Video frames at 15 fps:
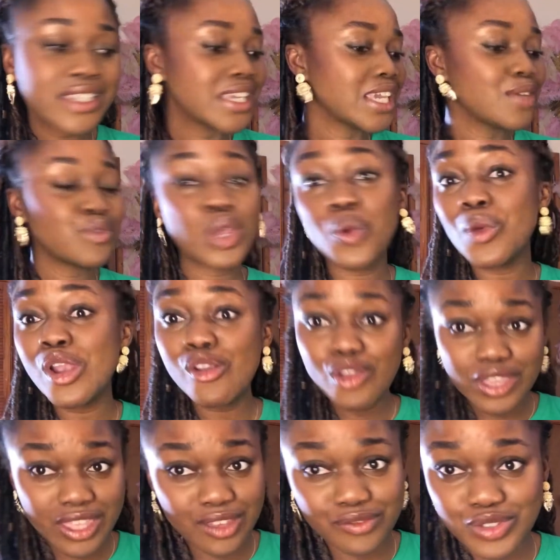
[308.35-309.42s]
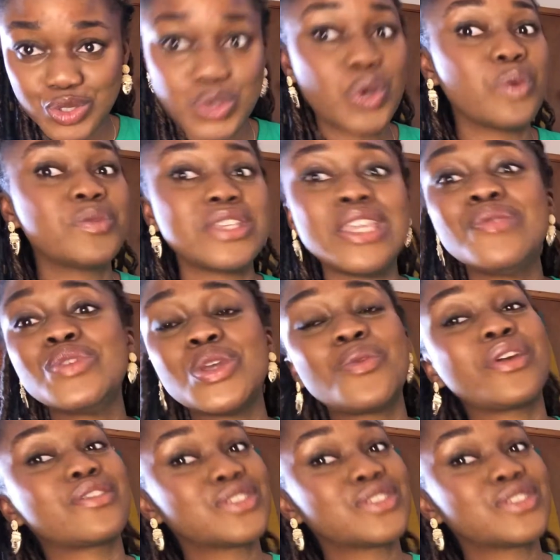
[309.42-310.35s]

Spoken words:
even though we're looking for jobs, even though we have